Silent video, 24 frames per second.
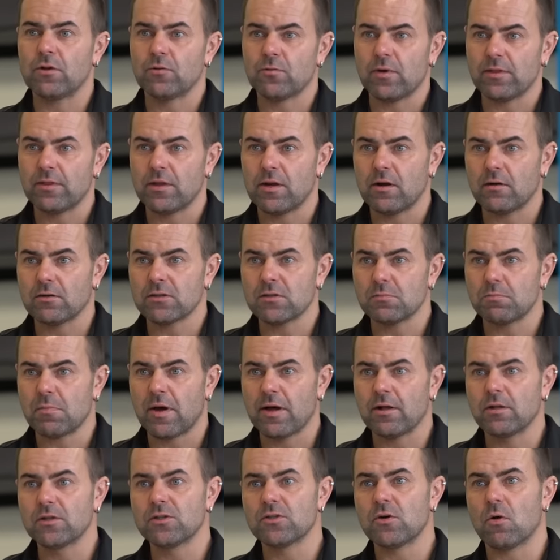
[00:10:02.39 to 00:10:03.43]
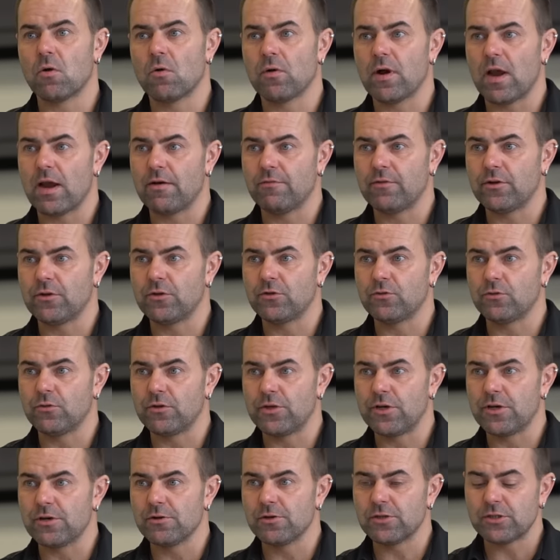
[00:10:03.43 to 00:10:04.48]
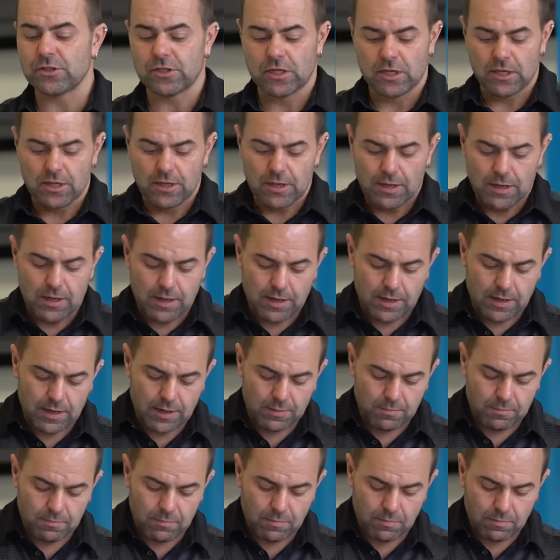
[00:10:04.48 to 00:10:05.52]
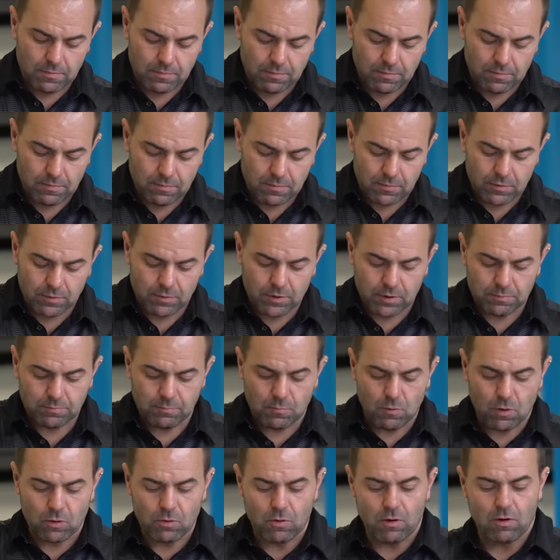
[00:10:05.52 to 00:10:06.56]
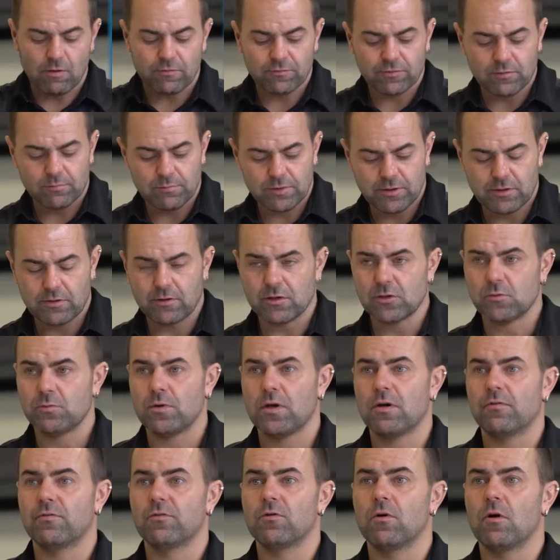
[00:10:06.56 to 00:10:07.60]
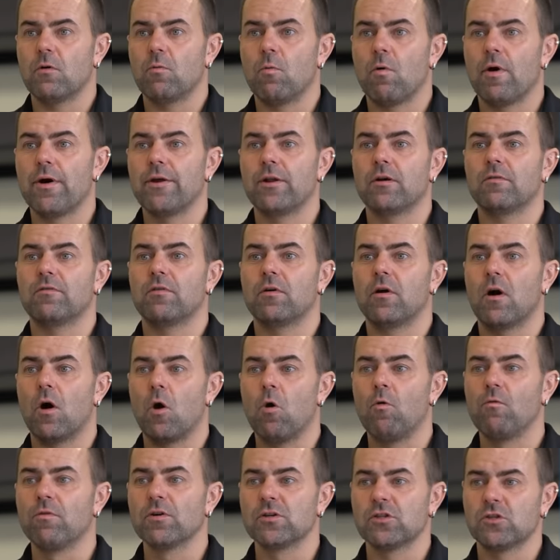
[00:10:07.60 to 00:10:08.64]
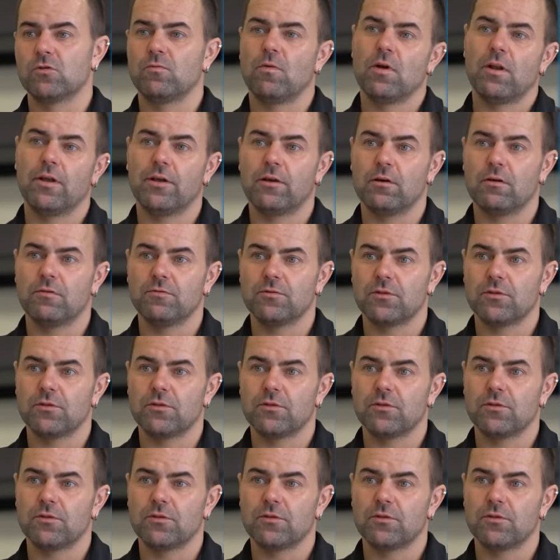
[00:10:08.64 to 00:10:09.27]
20,000 miles or every 2 years. Not more often, because we have to avoid of an overswelling of